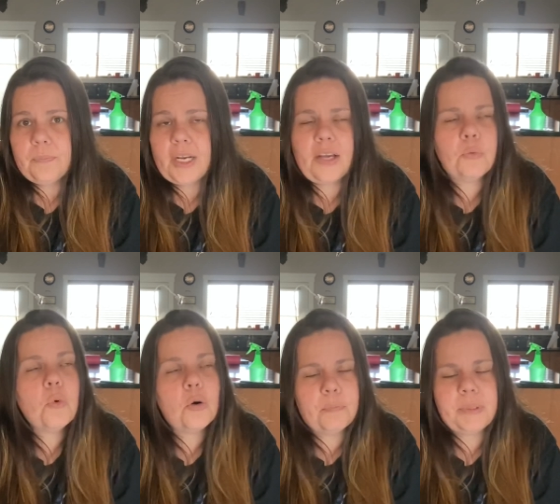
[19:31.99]
I
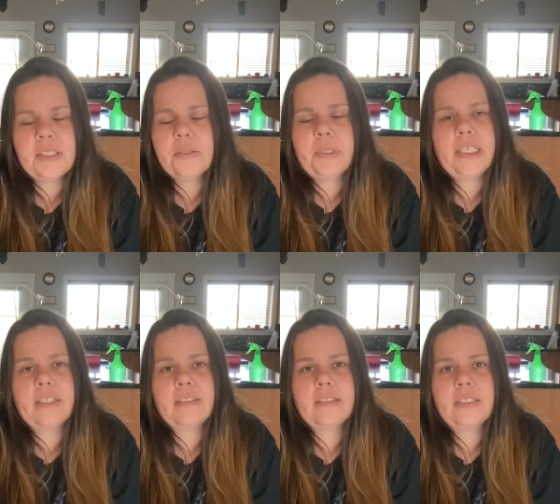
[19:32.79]
won't be
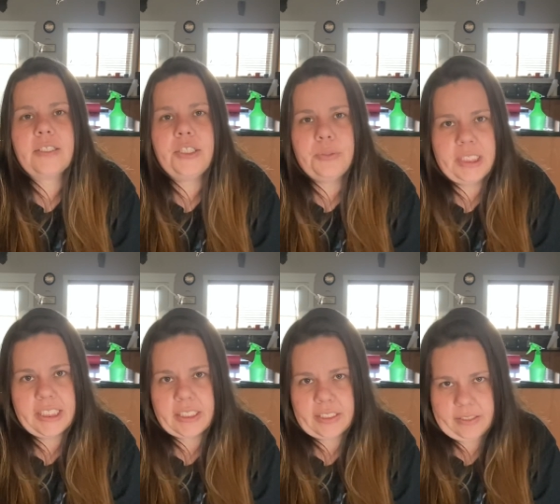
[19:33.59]
doing unique.